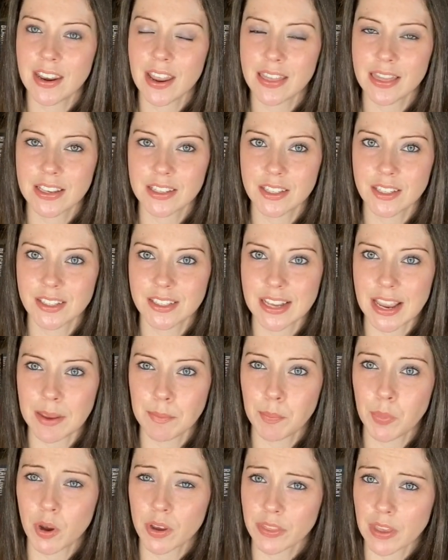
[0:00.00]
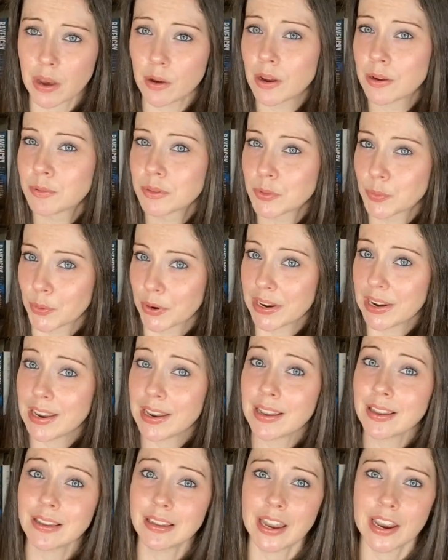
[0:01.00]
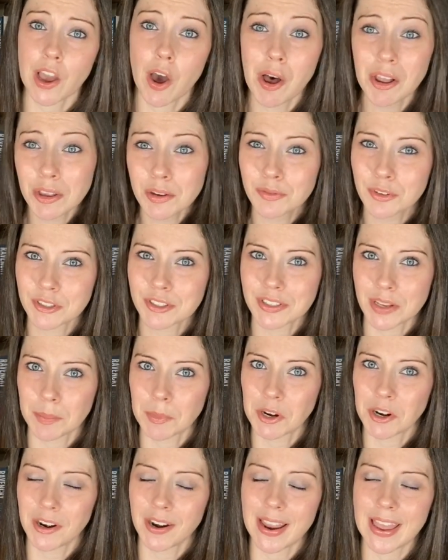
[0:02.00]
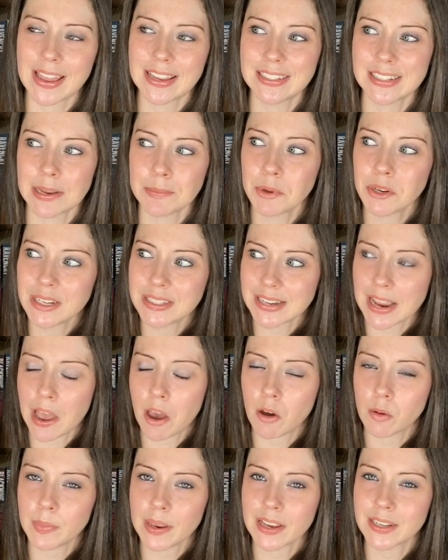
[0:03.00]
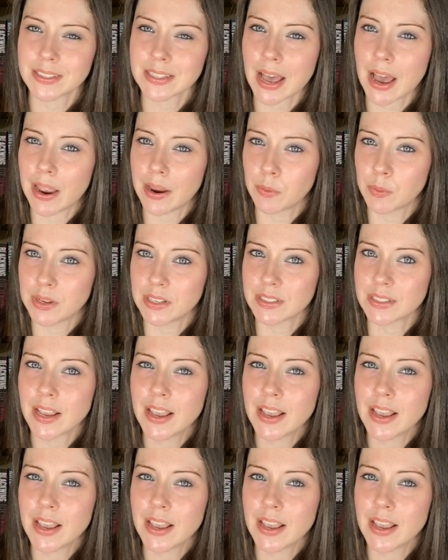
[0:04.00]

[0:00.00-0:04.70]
This is a book that I was reading like all over summer, and I put it down because I was